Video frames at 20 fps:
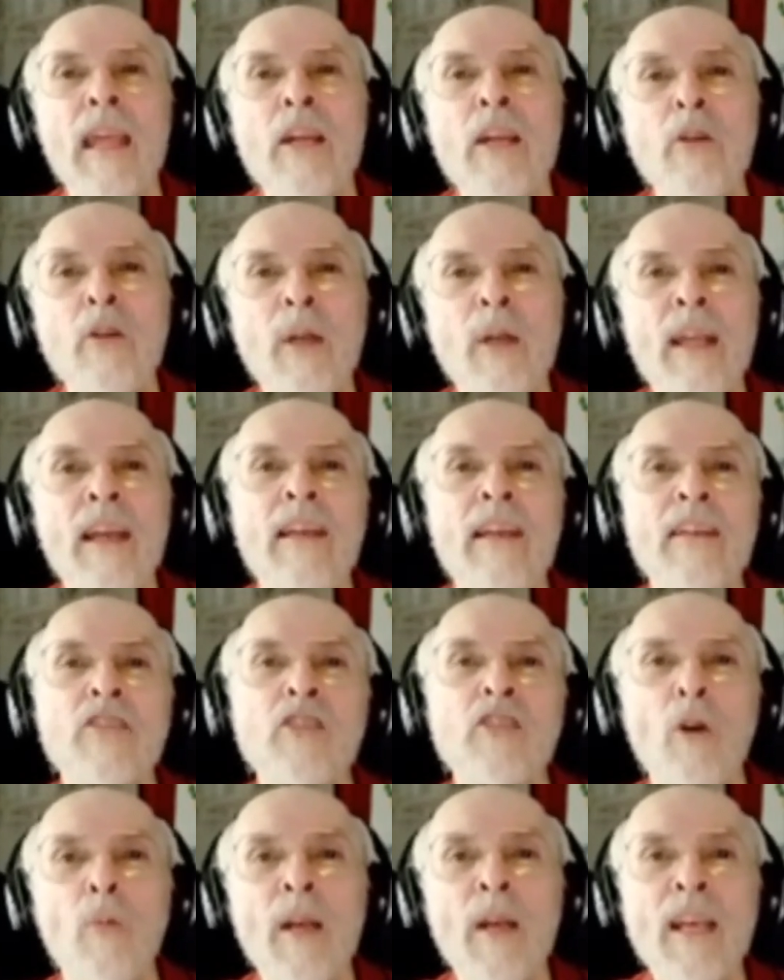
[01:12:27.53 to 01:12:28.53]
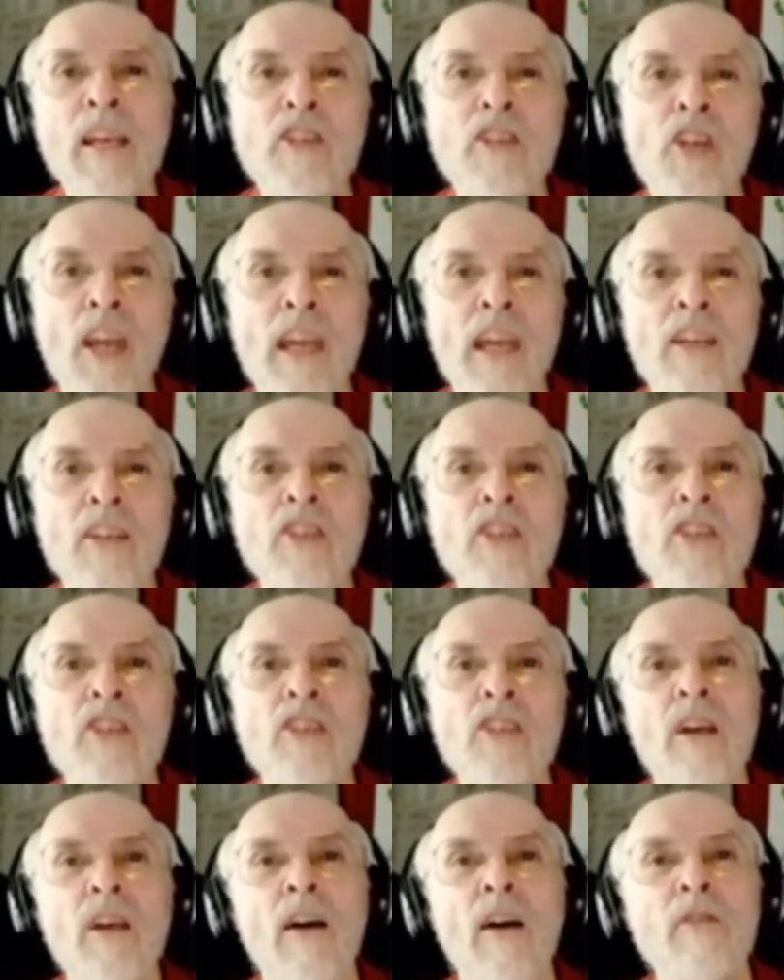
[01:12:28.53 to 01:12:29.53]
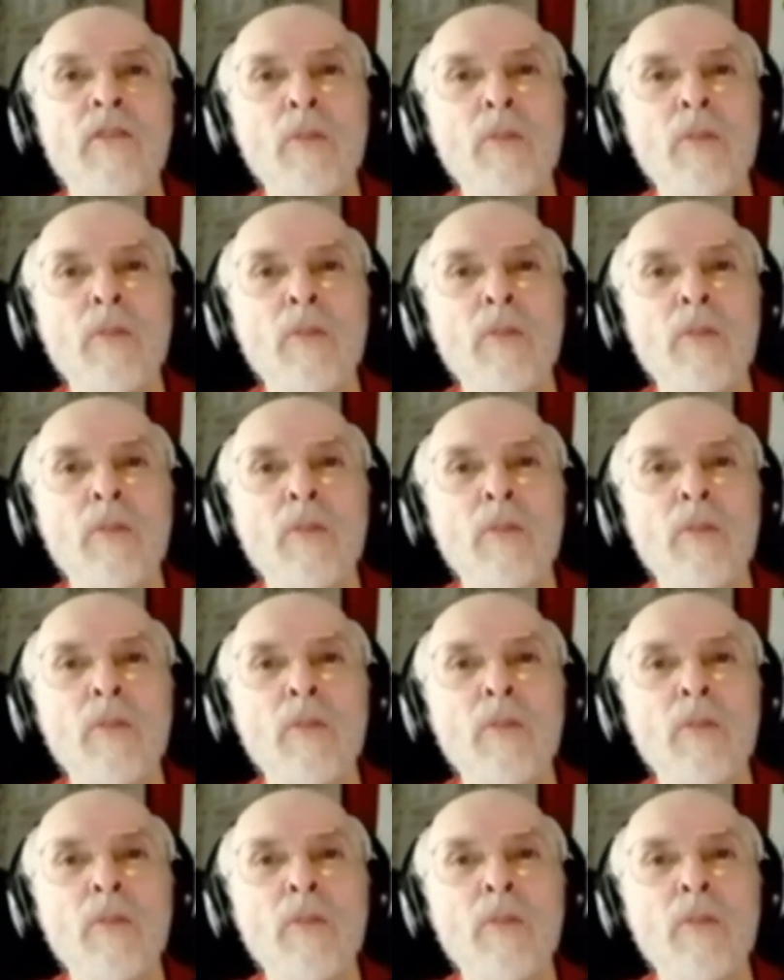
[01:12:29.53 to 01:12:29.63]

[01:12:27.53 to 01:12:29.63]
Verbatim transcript: He created so many changes